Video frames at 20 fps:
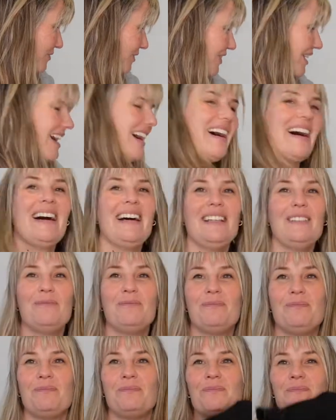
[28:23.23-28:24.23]
for that.
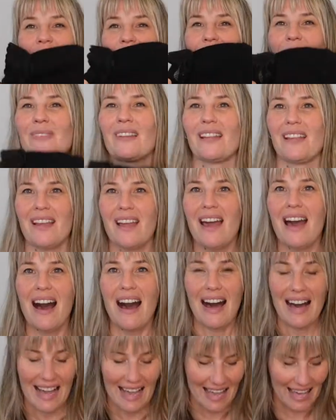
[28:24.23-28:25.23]

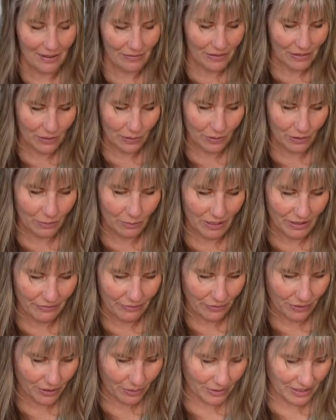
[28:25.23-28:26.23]
I have sold
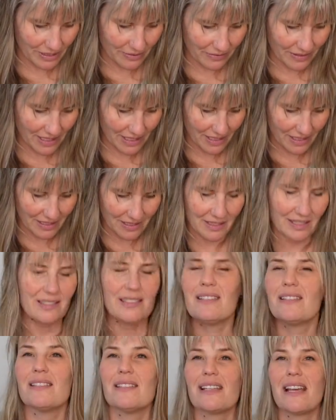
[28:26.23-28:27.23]
before one of these.
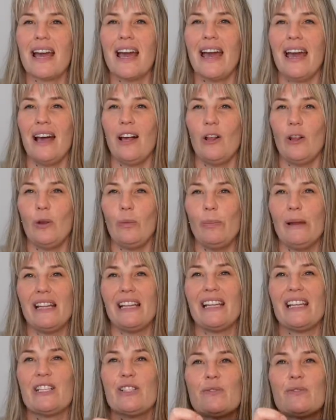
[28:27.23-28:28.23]
This is a Hell Bunny